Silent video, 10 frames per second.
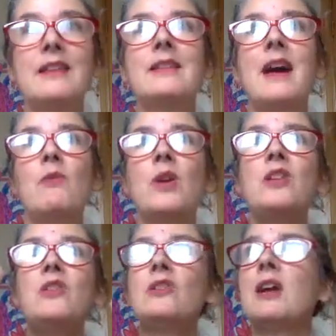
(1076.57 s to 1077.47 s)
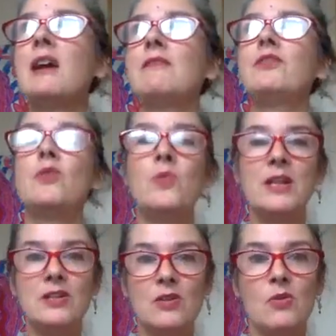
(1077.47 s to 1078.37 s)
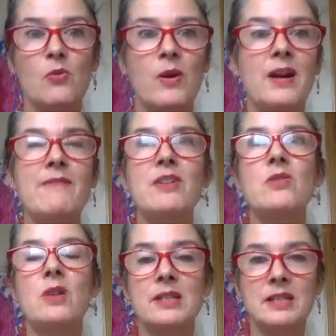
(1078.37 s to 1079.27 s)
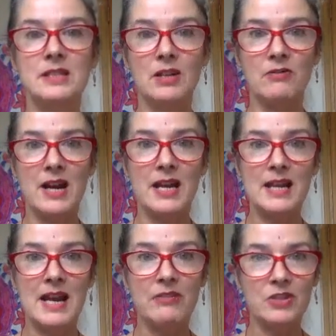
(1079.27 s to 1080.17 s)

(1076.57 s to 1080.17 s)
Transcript: That when you look out of your window or wherever you are sitting right now,